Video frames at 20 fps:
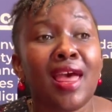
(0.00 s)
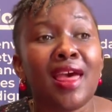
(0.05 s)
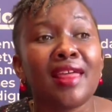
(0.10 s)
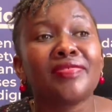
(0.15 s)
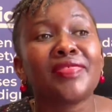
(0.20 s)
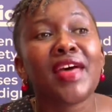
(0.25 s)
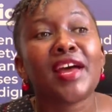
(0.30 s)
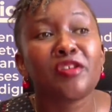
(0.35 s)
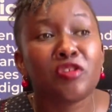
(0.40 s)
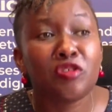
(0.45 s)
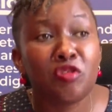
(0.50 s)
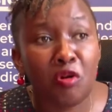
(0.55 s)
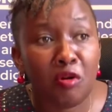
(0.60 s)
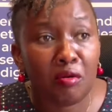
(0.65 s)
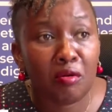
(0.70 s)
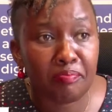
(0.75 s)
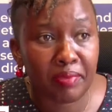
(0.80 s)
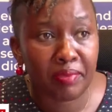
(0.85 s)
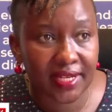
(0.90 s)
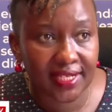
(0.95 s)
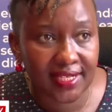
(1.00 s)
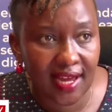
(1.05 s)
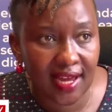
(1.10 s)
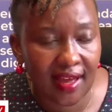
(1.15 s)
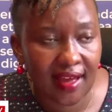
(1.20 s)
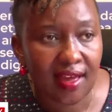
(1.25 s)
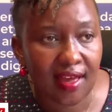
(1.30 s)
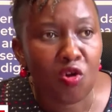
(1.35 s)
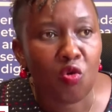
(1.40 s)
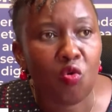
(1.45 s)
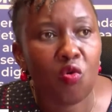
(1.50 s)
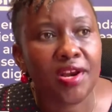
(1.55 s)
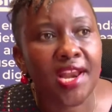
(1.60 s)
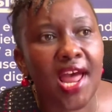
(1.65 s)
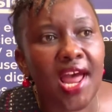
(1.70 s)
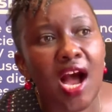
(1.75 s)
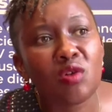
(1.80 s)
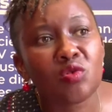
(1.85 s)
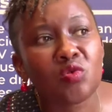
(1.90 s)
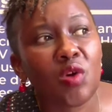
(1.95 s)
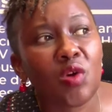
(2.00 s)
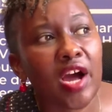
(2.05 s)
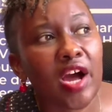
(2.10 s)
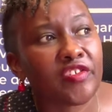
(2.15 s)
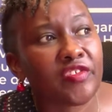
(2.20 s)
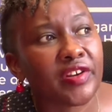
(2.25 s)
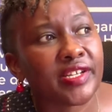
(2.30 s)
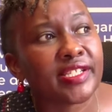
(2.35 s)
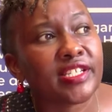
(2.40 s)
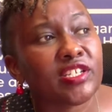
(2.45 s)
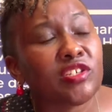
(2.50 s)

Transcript: that know better on how to address